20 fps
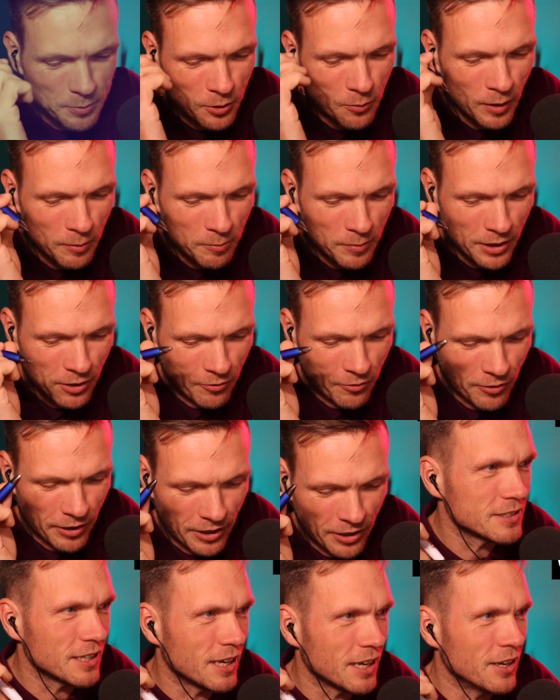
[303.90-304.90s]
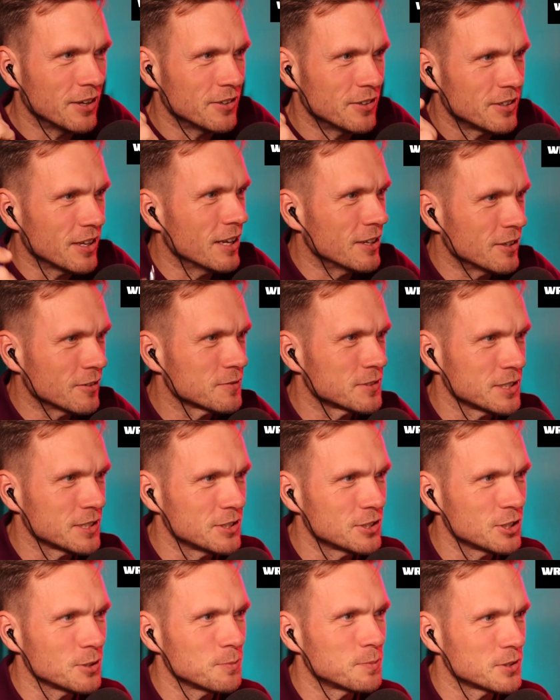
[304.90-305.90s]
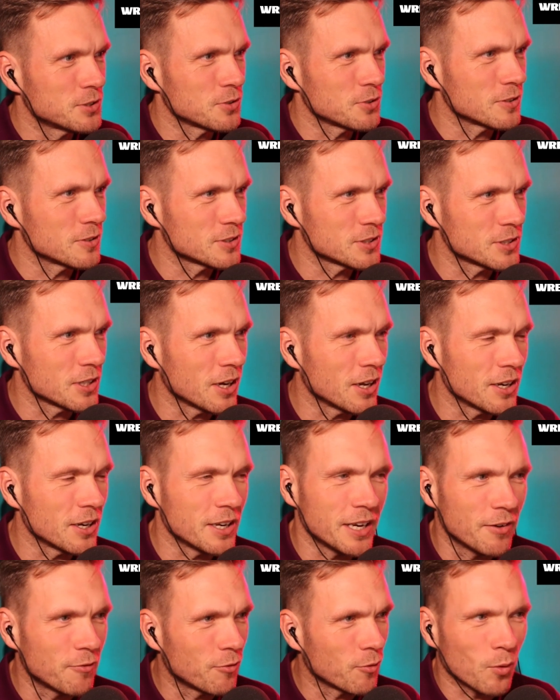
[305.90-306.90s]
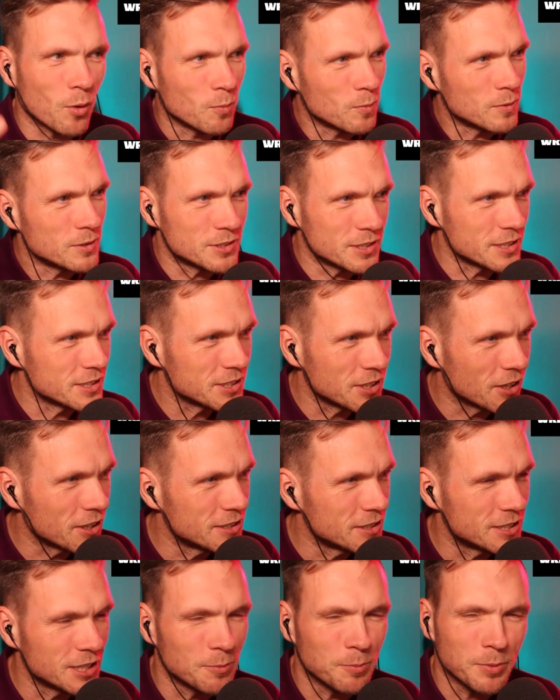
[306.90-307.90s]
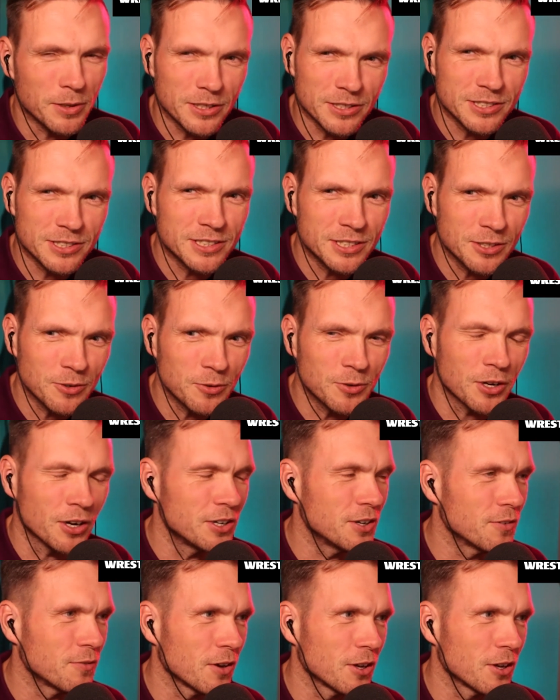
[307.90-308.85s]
Wembley Arena and obviously super strong style and everyone was excited, but you're still kind of like